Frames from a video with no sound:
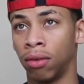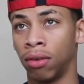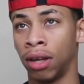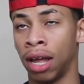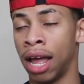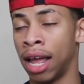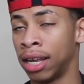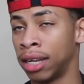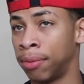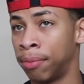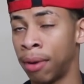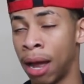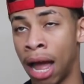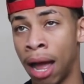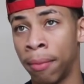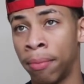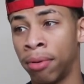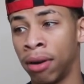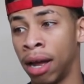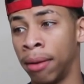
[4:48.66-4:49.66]

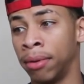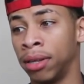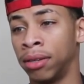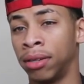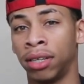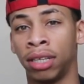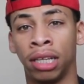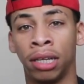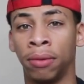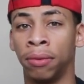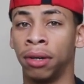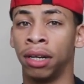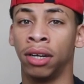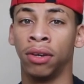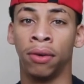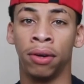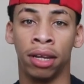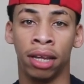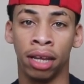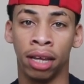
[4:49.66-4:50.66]
I probably still would
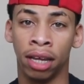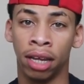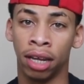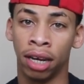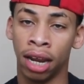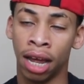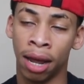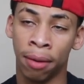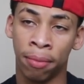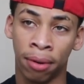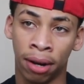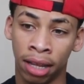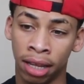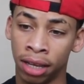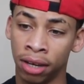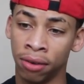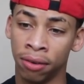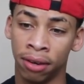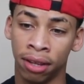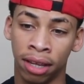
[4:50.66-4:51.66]
do it again. I probably
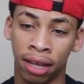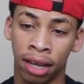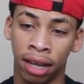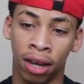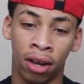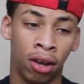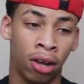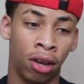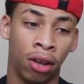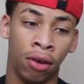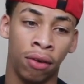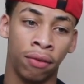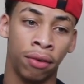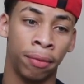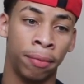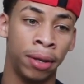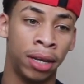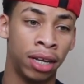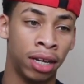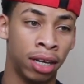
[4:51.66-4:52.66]
would do it again all over,
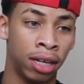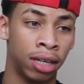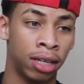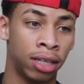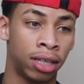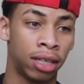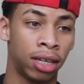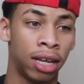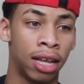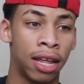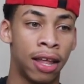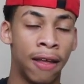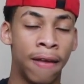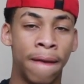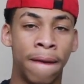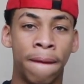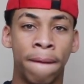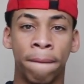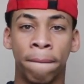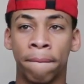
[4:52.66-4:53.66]
because
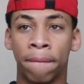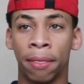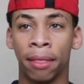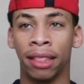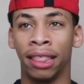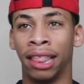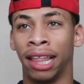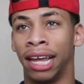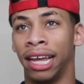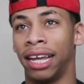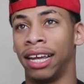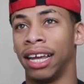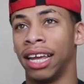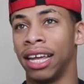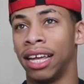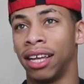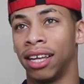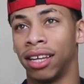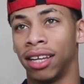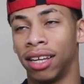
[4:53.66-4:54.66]
like
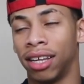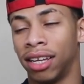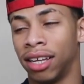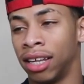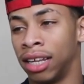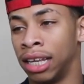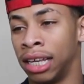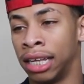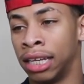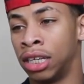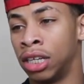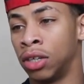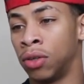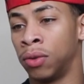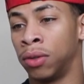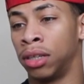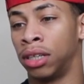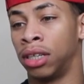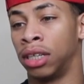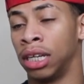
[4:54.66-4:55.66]
it
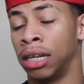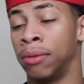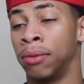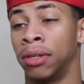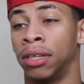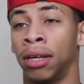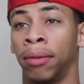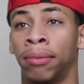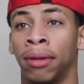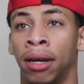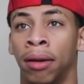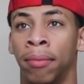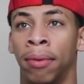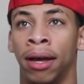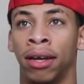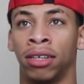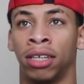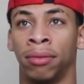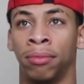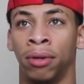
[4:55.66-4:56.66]
was something
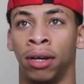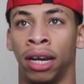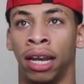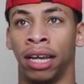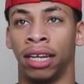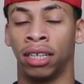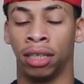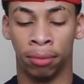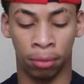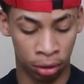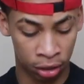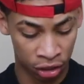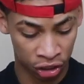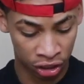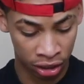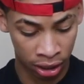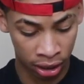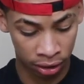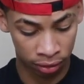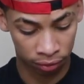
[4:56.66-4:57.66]
about Sabrina. Like, Sabrina,
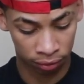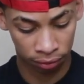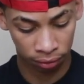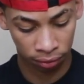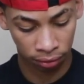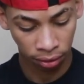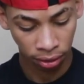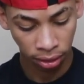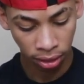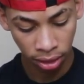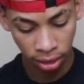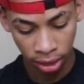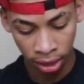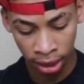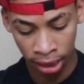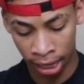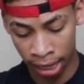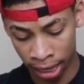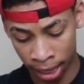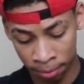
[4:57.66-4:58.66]

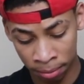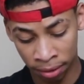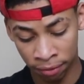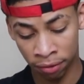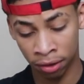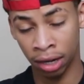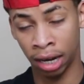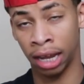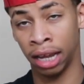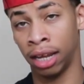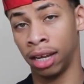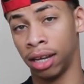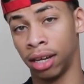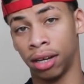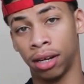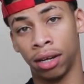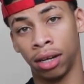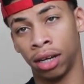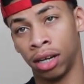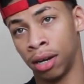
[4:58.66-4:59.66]
I'm not gonna like
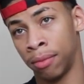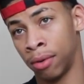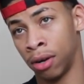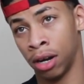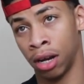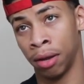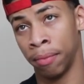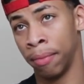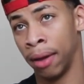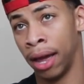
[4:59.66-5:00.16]
come on here and